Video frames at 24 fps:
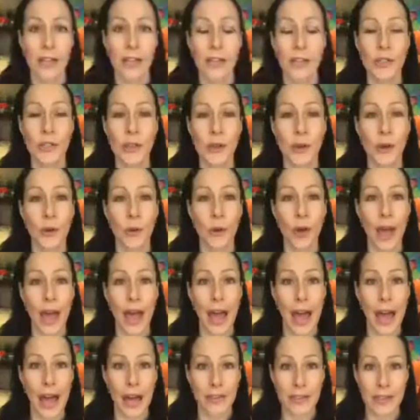So
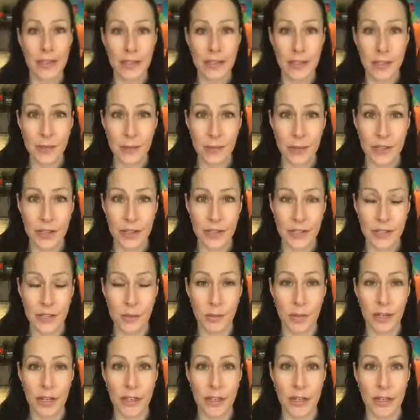having some
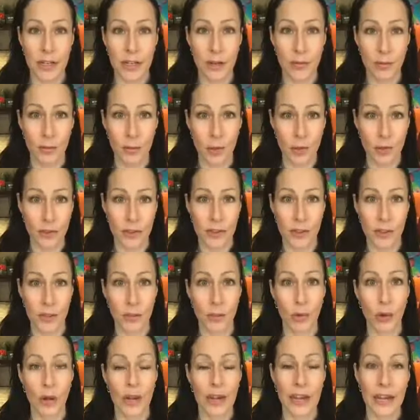predictability both in the
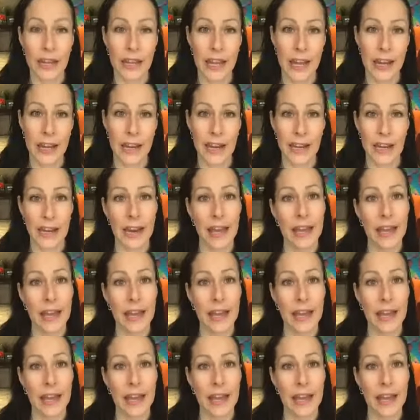morning and at